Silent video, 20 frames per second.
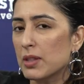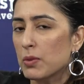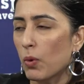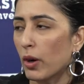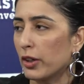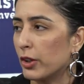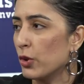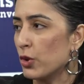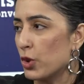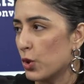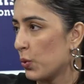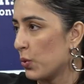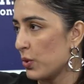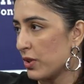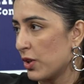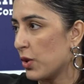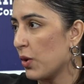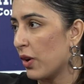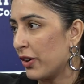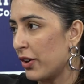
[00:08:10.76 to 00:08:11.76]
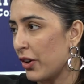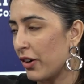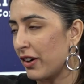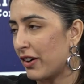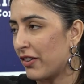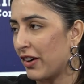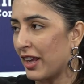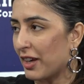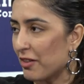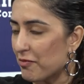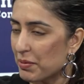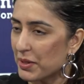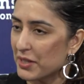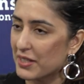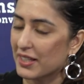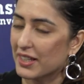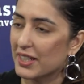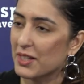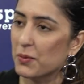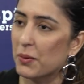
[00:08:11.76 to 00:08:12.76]
It's what you choose. You're a creative
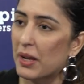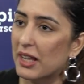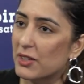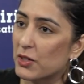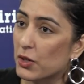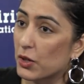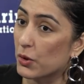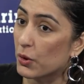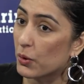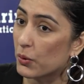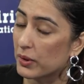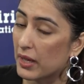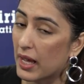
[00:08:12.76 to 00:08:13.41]
person as well, so you know